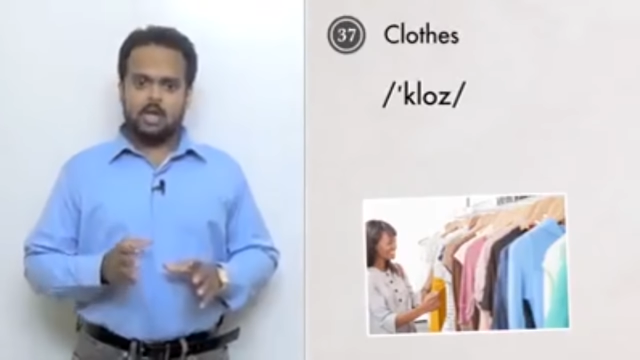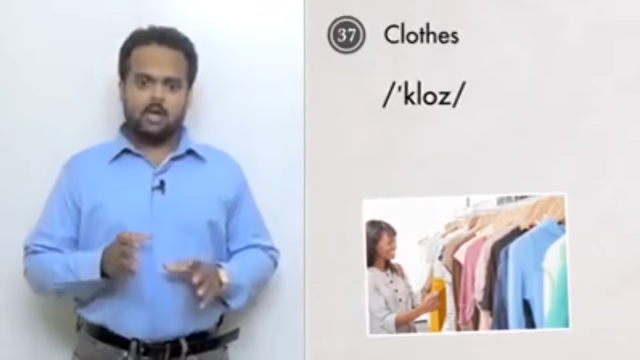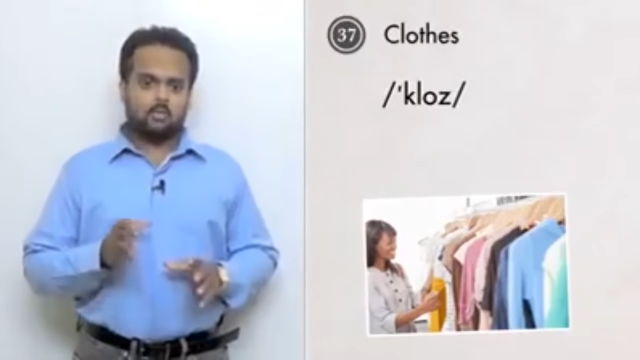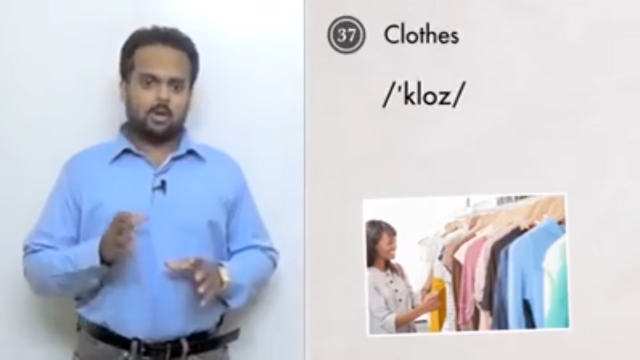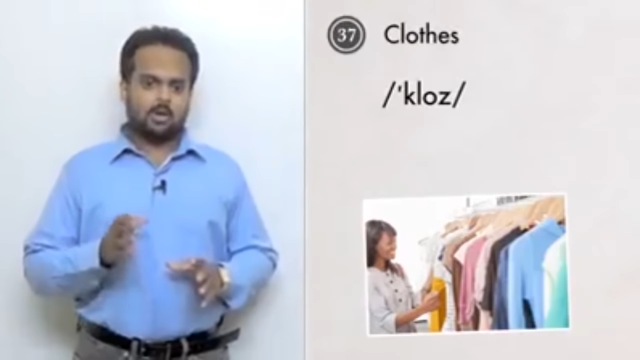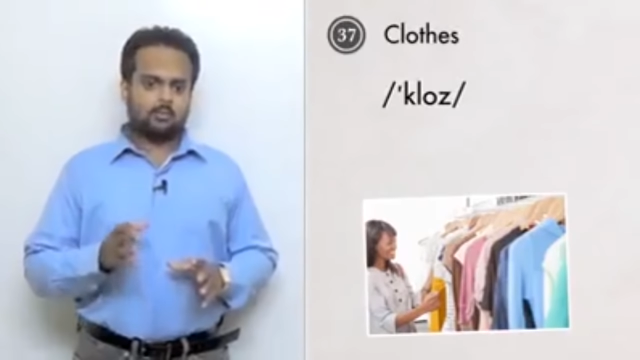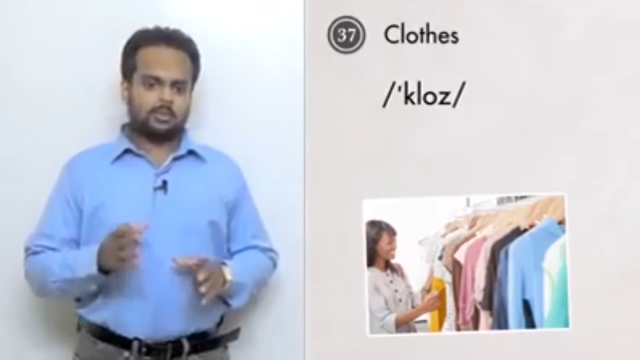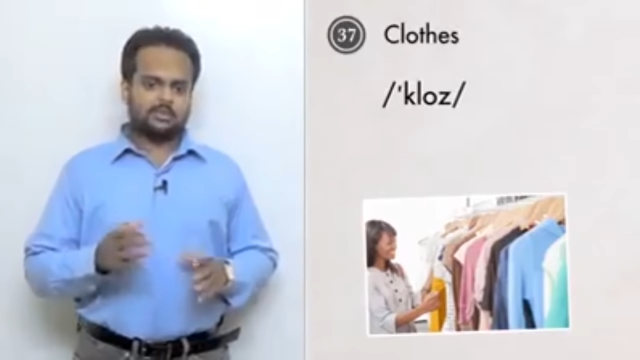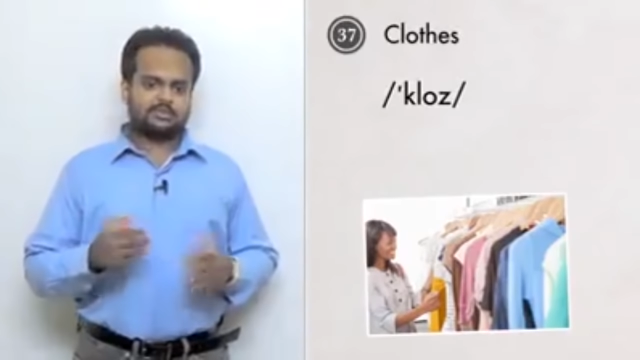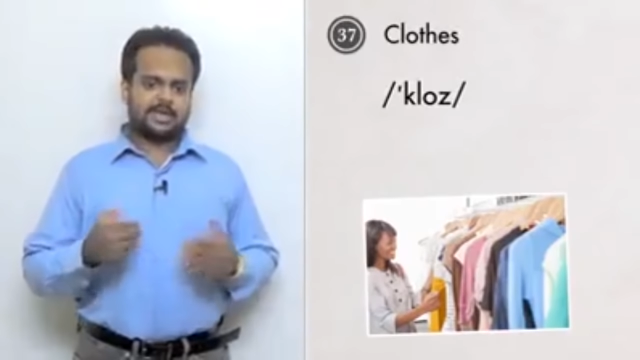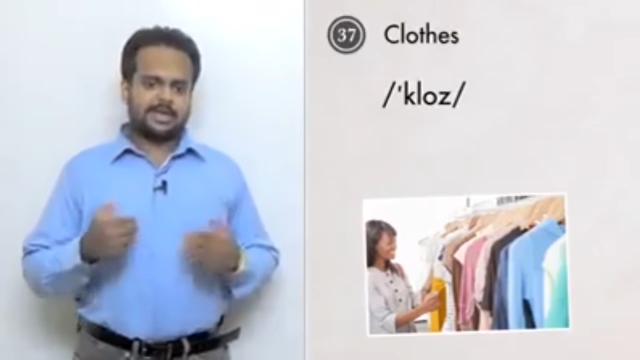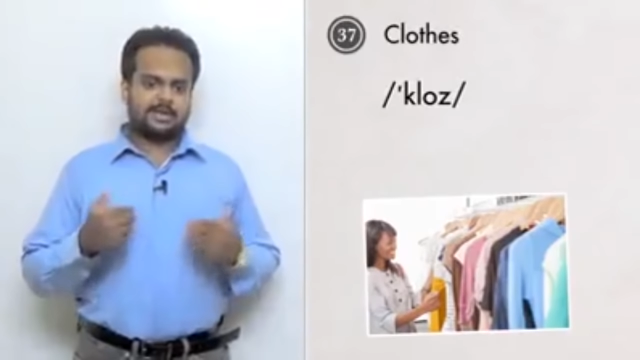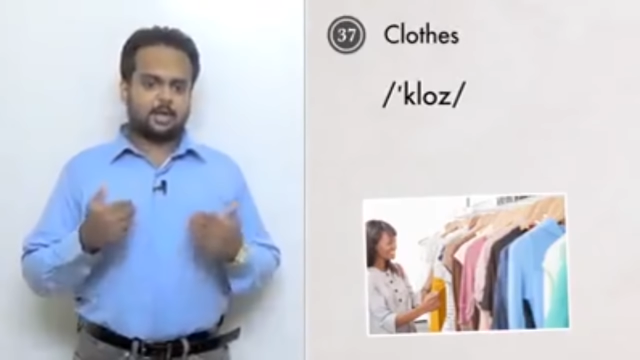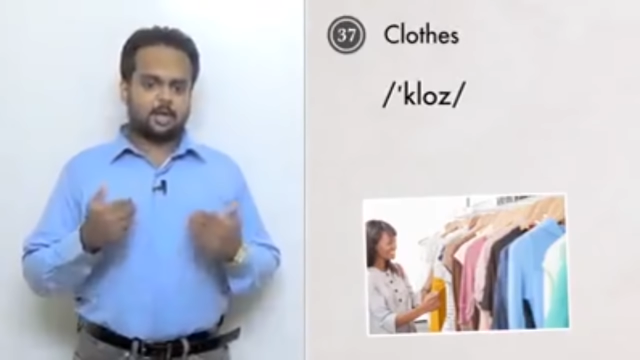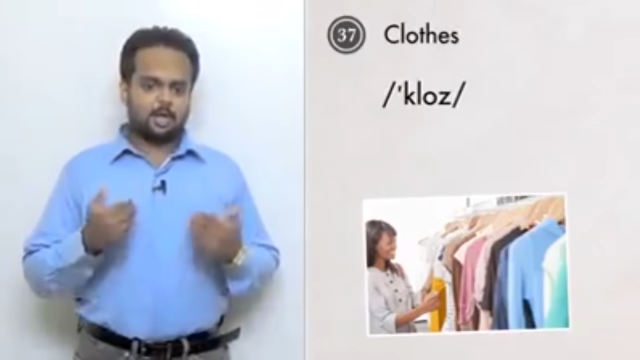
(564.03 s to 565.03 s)
When we
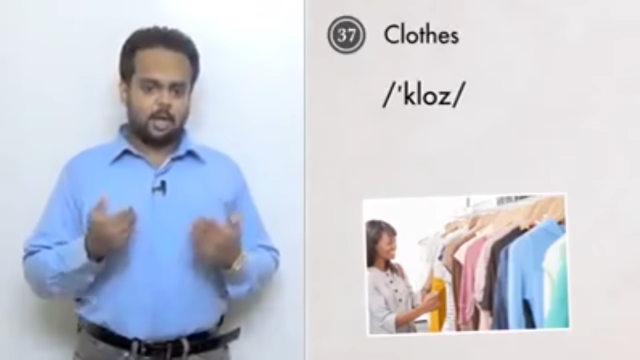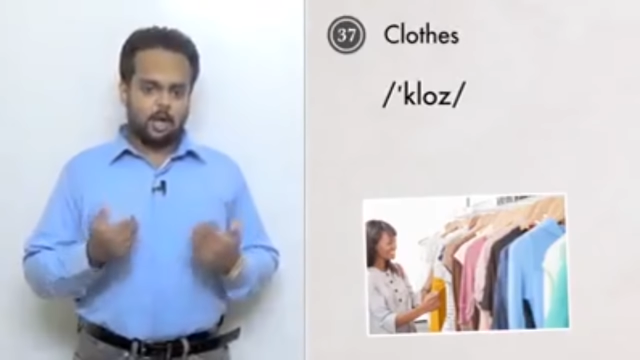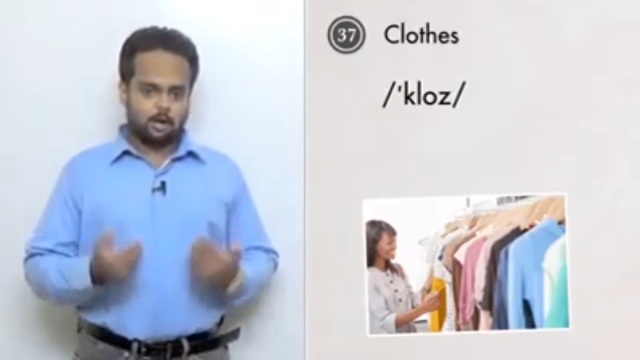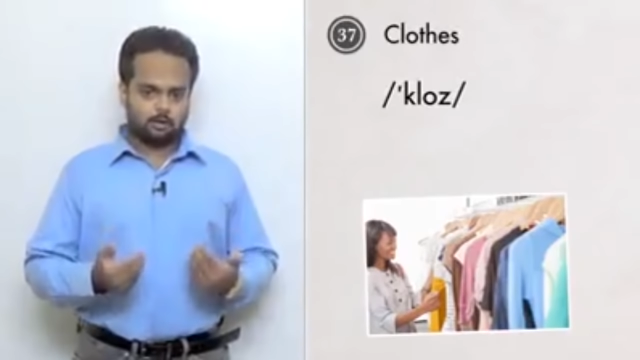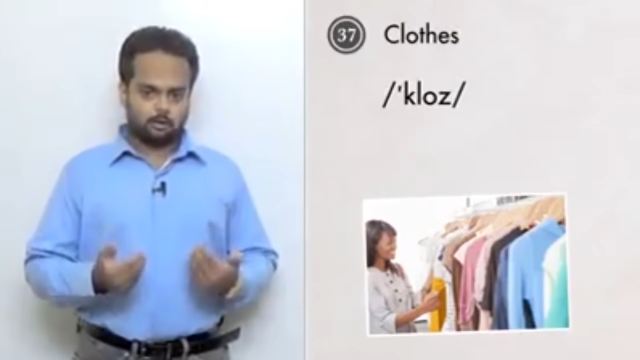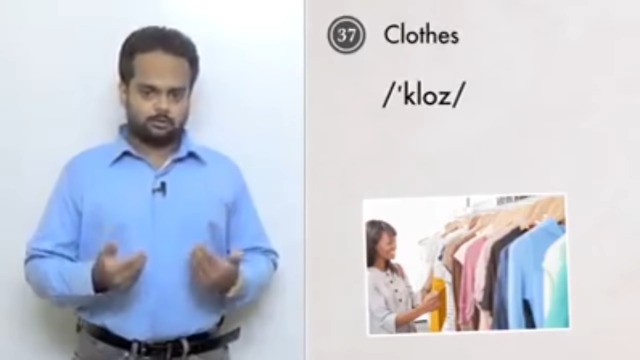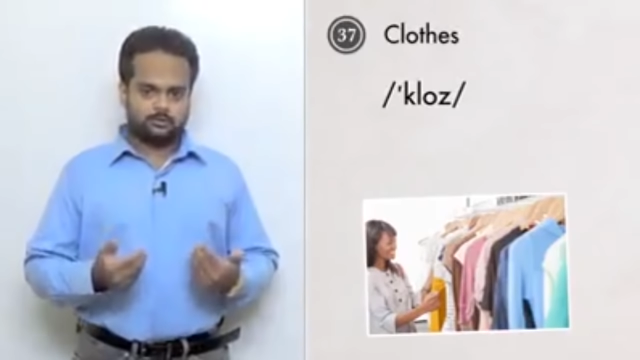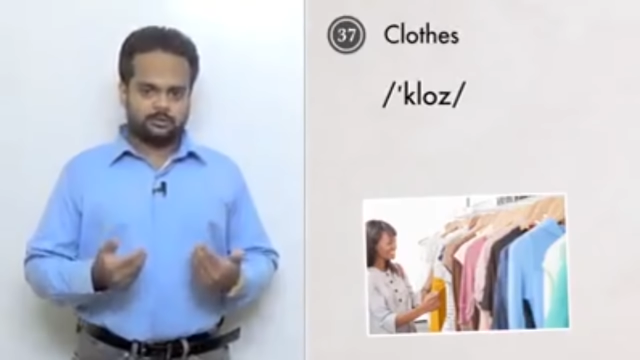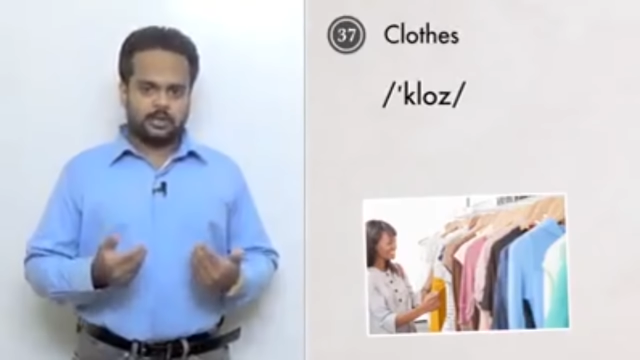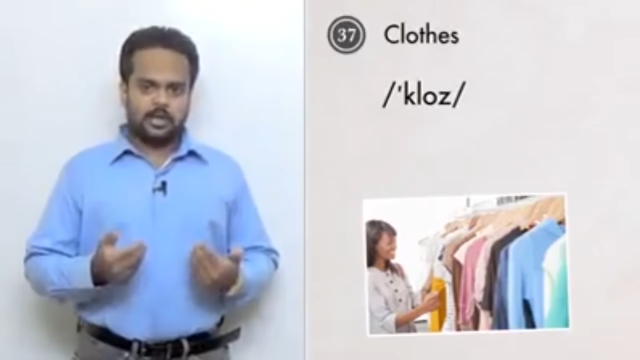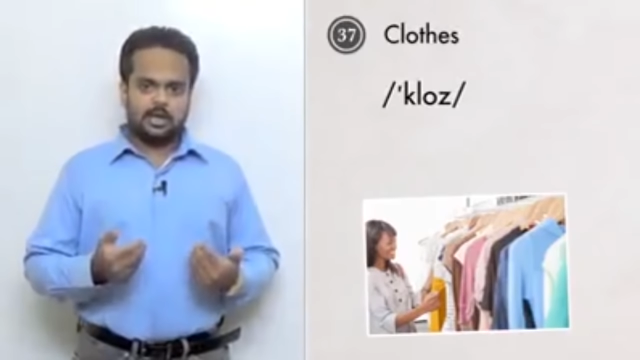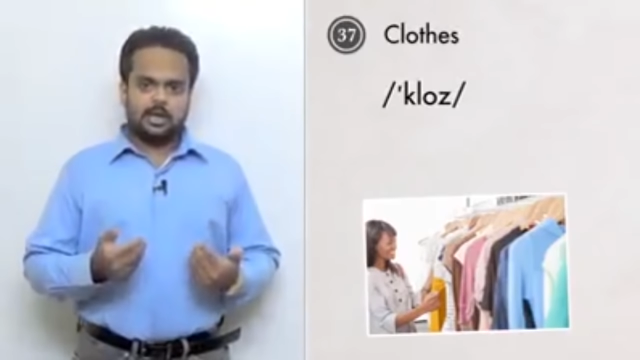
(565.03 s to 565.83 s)
say clothes,